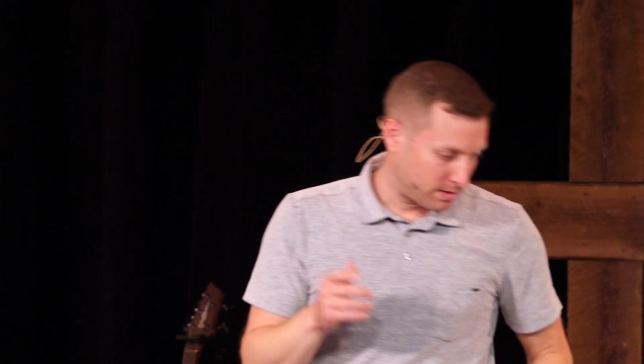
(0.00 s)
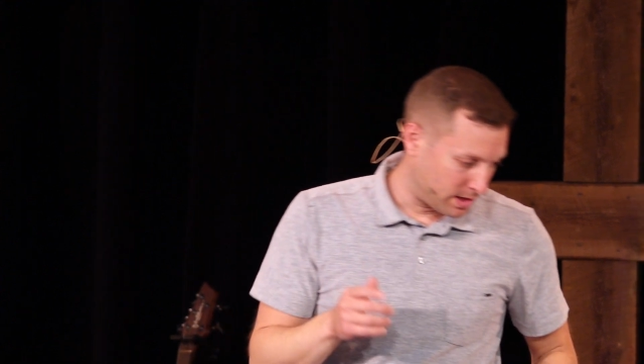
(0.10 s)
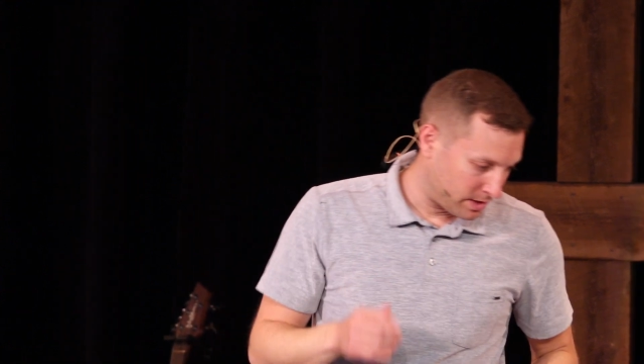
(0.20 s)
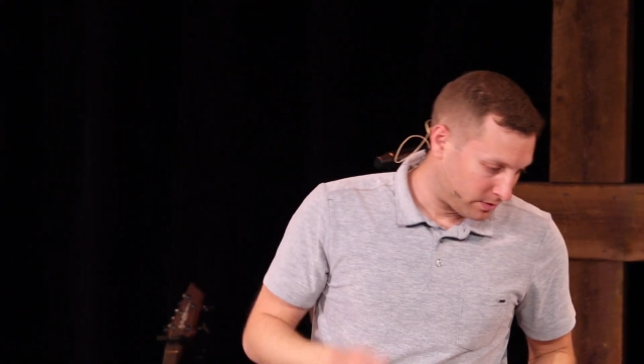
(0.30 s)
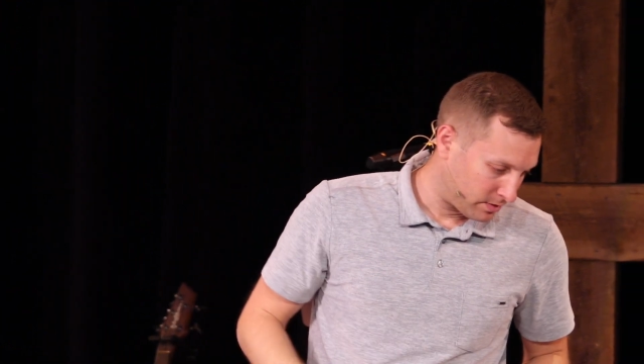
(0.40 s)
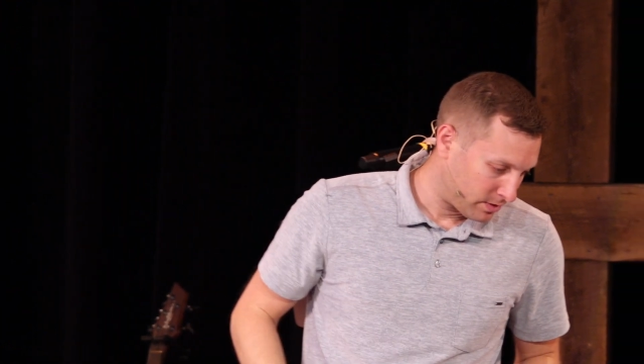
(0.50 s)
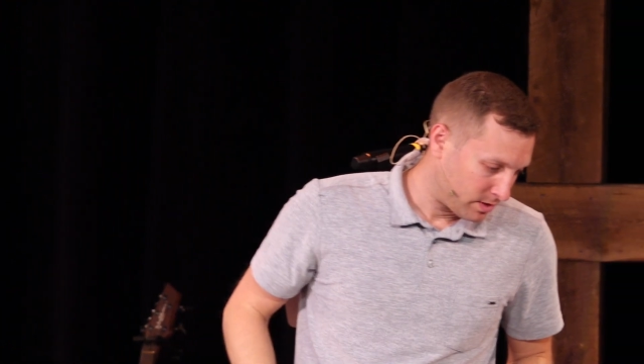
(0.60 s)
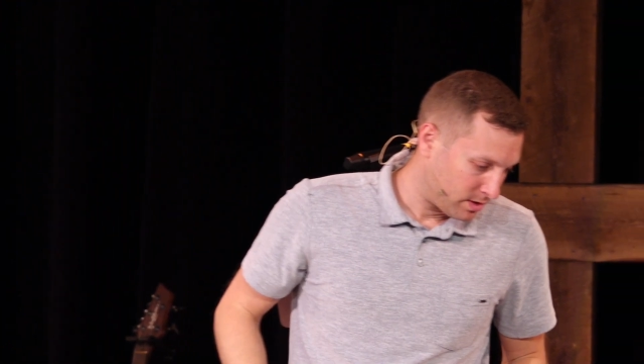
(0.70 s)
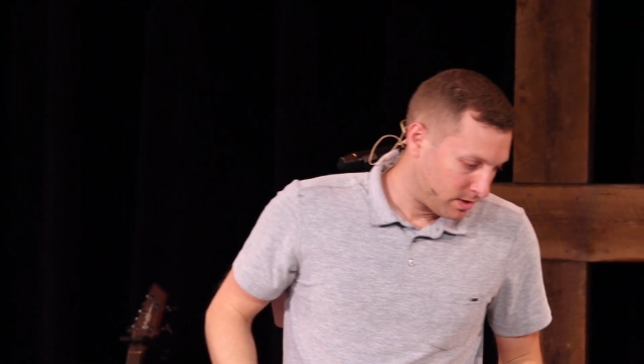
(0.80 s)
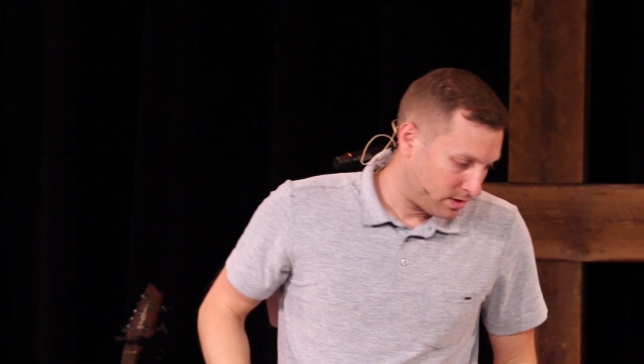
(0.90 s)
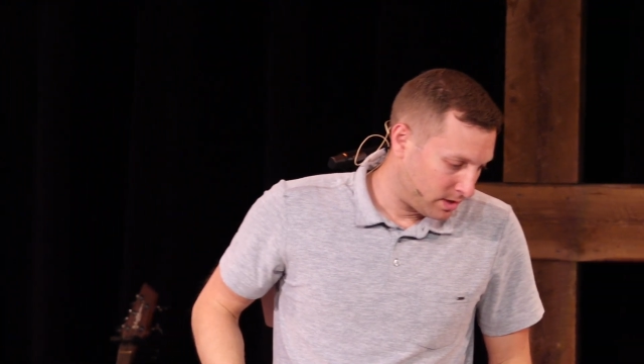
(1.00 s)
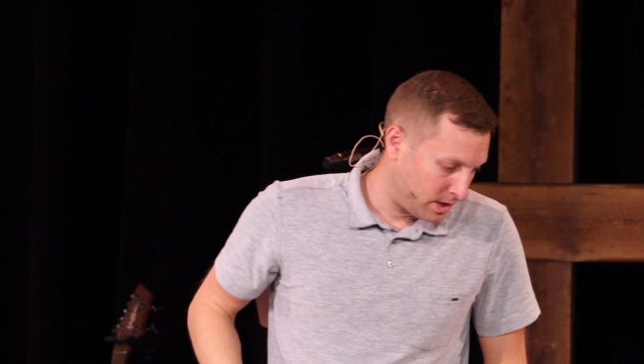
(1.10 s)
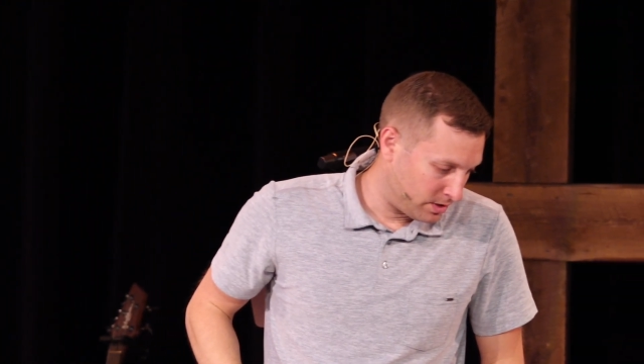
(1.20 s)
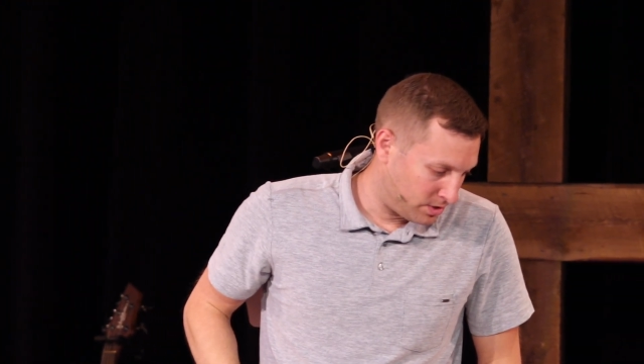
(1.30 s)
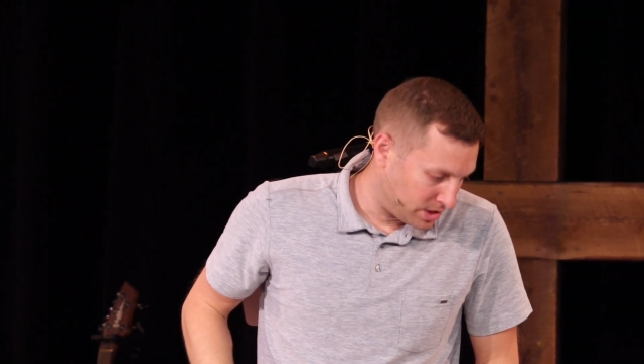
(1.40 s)
This
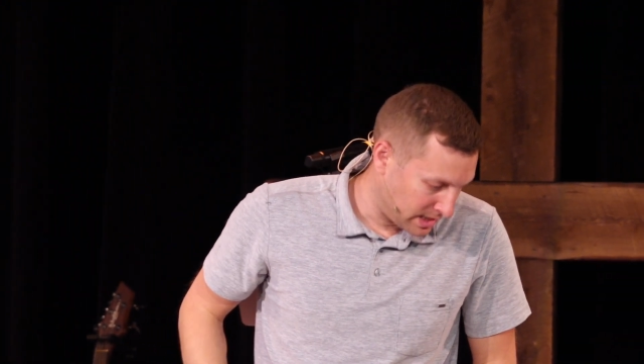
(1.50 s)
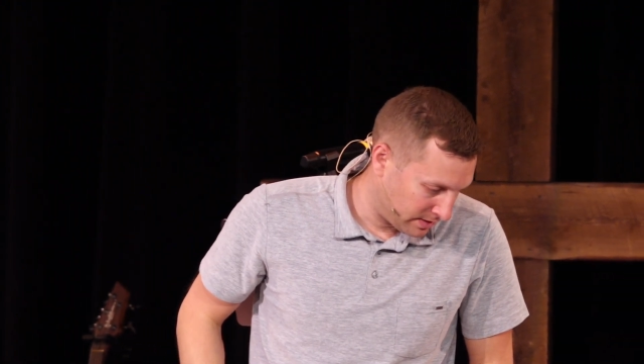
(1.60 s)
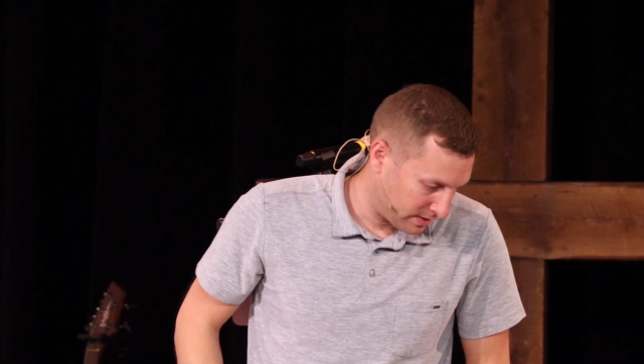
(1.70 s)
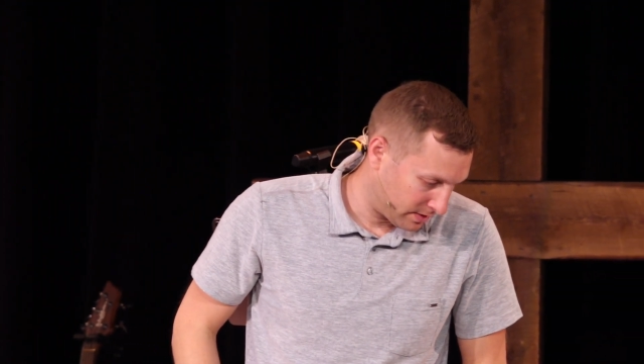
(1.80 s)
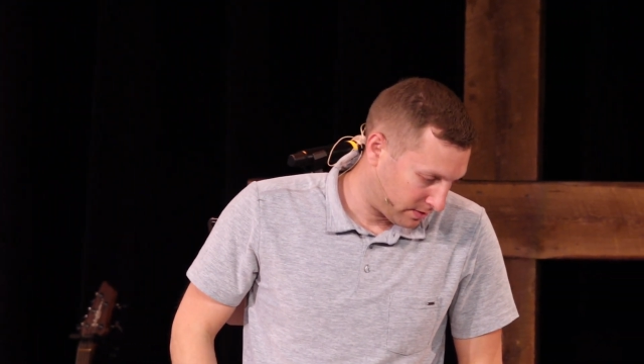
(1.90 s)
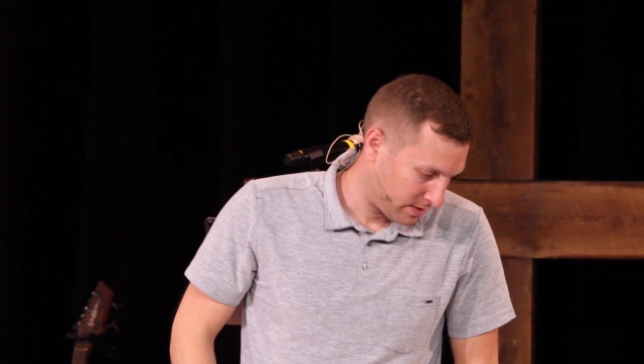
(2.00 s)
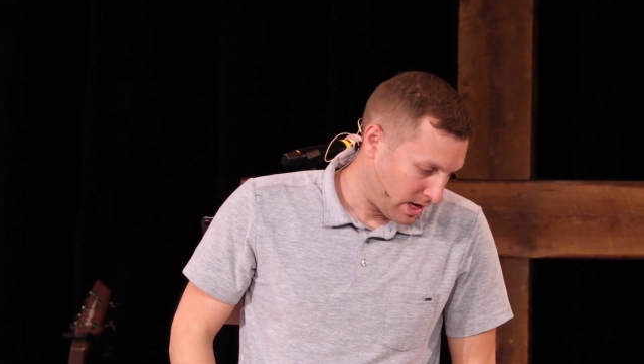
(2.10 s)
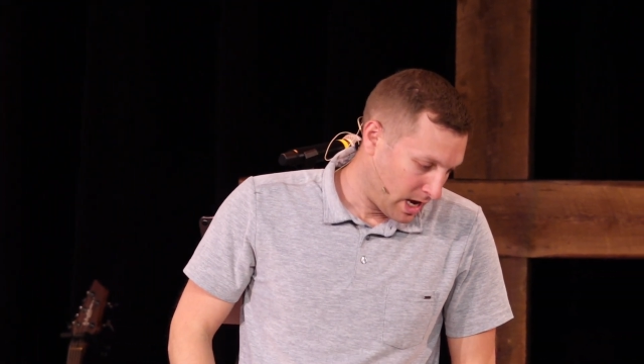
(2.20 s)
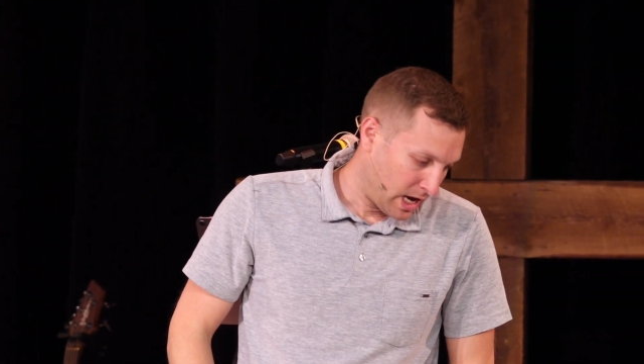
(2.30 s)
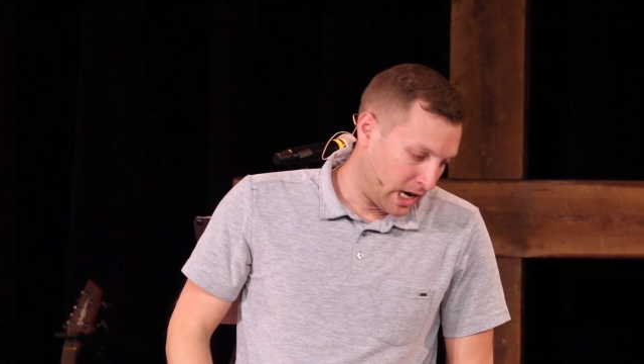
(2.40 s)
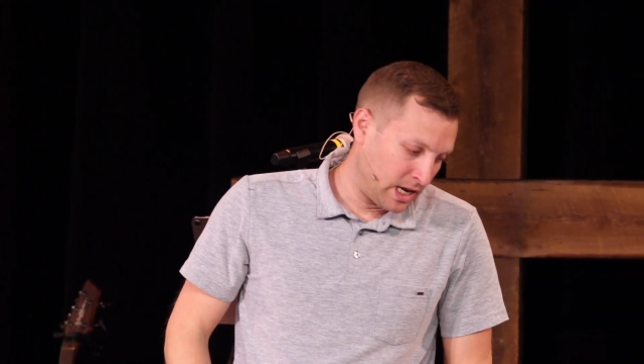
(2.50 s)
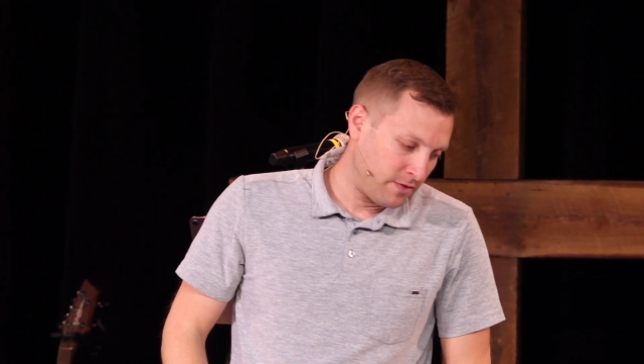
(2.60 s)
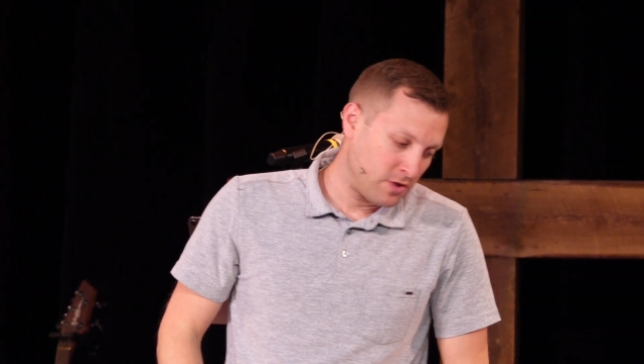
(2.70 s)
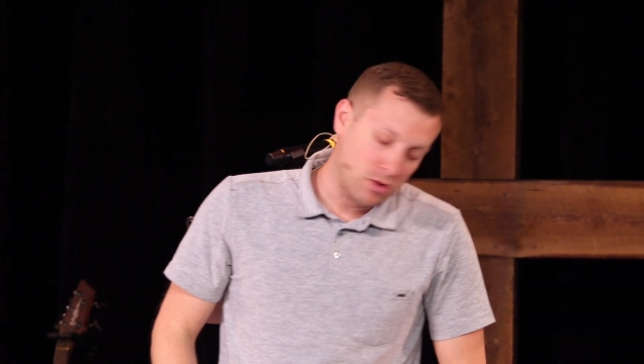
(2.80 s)
is Jesus. And if